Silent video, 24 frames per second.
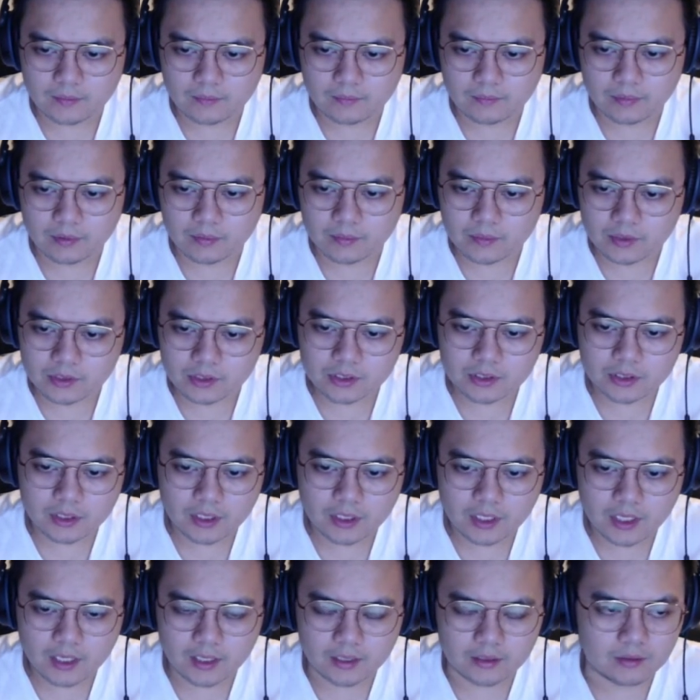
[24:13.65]
Permission
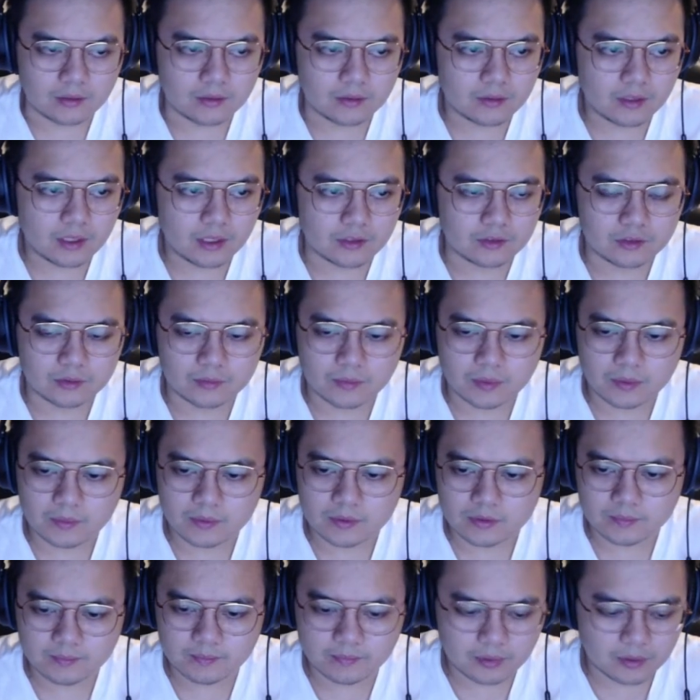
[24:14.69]
denied. Okay, so maybe
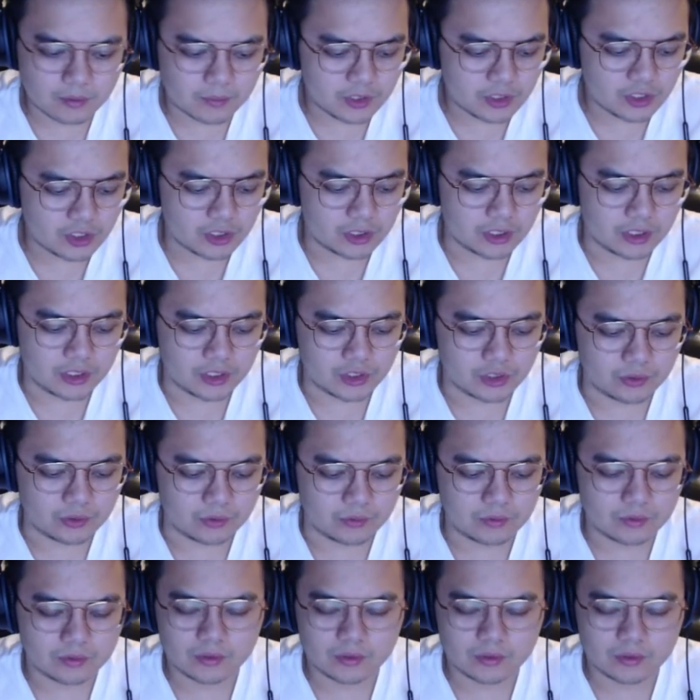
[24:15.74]
it's a permission issue.